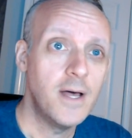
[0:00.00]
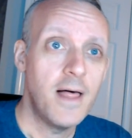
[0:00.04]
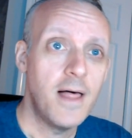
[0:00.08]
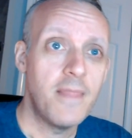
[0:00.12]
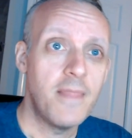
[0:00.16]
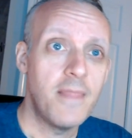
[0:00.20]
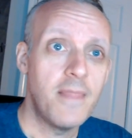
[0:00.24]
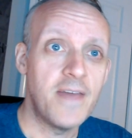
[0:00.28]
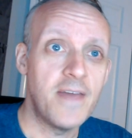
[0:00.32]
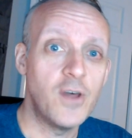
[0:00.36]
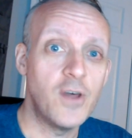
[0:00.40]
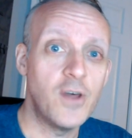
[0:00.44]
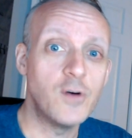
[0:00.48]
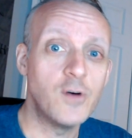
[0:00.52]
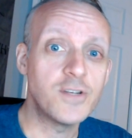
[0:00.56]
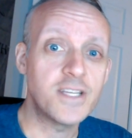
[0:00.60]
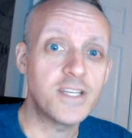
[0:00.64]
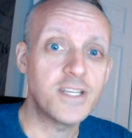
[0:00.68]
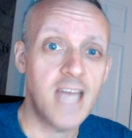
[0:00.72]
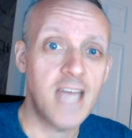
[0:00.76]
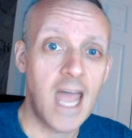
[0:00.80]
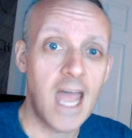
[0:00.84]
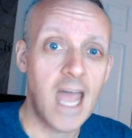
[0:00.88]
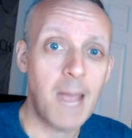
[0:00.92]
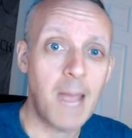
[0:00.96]
that those
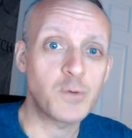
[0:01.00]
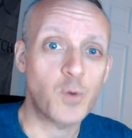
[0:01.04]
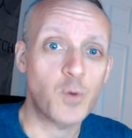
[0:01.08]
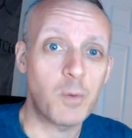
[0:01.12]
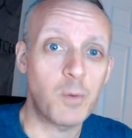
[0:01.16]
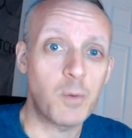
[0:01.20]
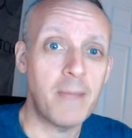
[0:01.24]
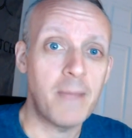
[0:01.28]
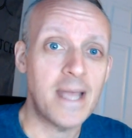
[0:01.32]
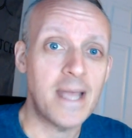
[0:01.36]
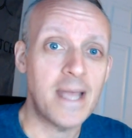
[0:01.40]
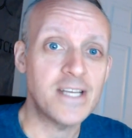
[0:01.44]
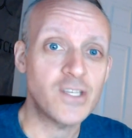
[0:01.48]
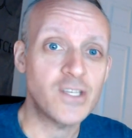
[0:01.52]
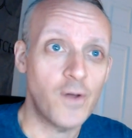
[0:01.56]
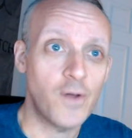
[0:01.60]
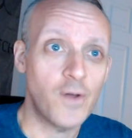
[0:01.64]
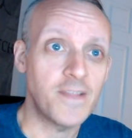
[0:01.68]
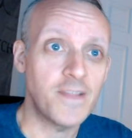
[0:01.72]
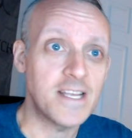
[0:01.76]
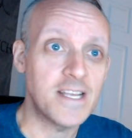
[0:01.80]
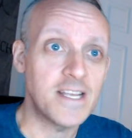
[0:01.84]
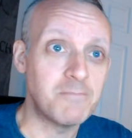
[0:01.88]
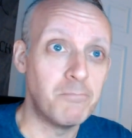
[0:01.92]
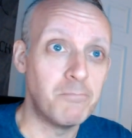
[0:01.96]
games were based on
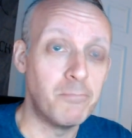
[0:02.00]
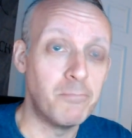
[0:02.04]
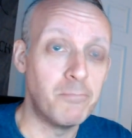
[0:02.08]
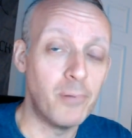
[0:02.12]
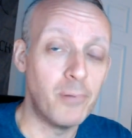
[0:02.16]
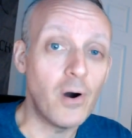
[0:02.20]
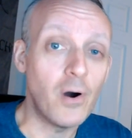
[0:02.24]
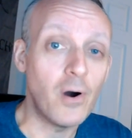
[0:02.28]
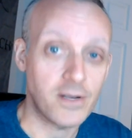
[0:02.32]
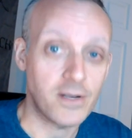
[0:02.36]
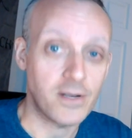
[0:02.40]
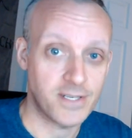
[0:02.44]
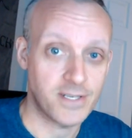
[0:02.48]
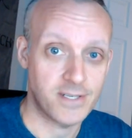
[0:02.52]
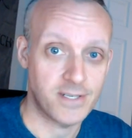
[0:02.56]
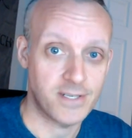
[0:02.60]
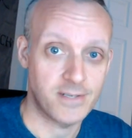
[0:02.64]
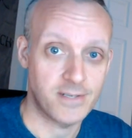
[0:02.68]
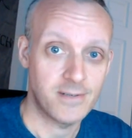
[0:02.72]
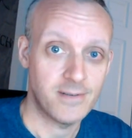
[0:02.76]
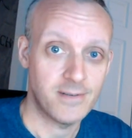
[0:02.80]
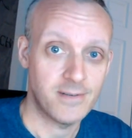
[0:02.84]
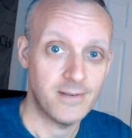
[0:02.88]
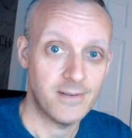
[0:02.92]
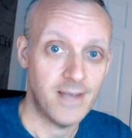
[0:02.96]
these books
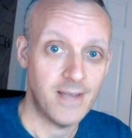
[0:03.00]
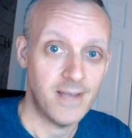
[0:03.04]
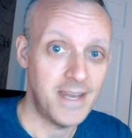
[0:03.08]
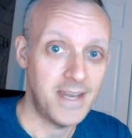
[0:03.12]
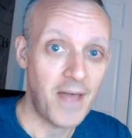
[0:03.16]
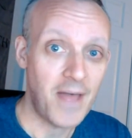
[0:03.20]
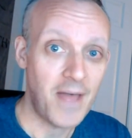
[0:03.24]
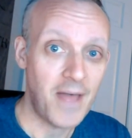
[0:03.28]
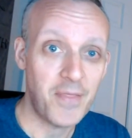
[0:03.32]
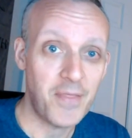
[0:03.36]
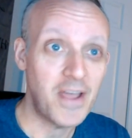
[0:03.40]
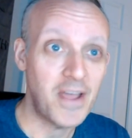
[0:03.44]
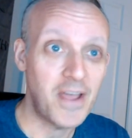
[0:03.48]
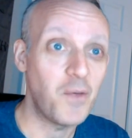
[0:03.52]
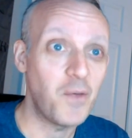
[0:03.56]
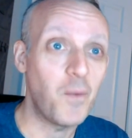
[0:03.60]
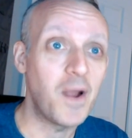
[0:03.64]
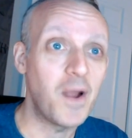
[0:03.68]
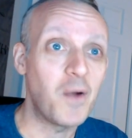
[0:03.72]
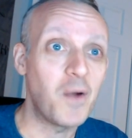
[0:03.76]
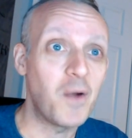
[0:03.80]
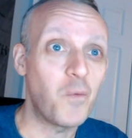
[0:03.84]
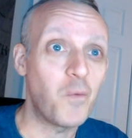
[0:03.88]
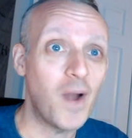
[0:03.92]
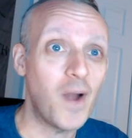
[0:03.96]
and not the other way
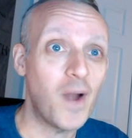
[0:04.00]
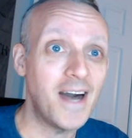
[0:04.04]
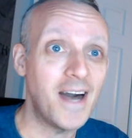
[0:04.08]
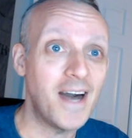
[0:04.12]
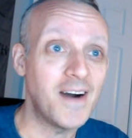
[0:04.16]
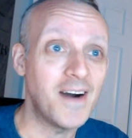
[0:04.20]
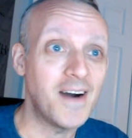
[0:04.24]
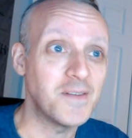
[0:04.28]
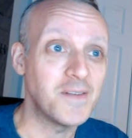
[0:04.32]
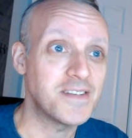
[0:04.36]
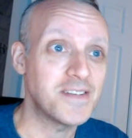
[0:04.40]
around.